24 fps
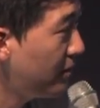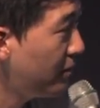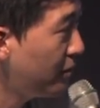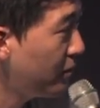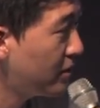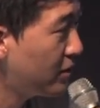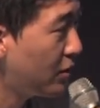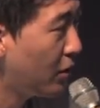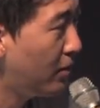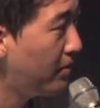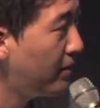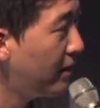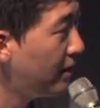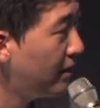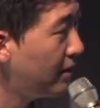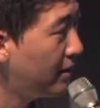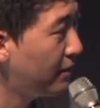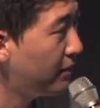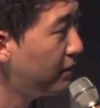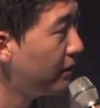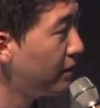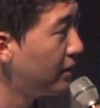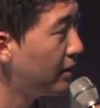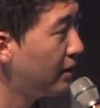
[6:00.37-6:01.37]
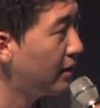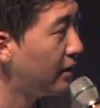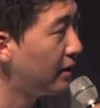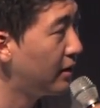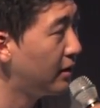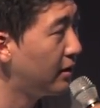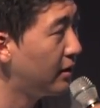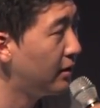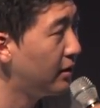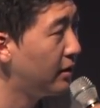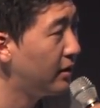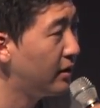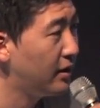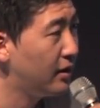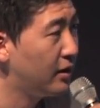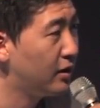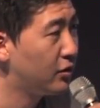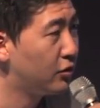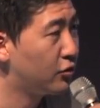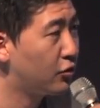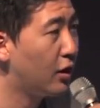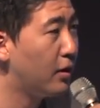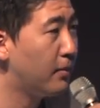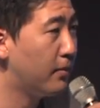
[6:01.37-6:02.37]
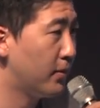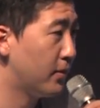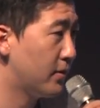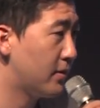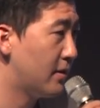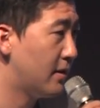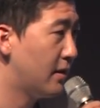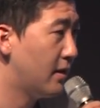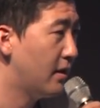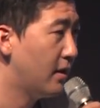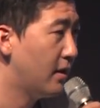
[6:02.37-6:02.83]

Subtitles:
So many different troubles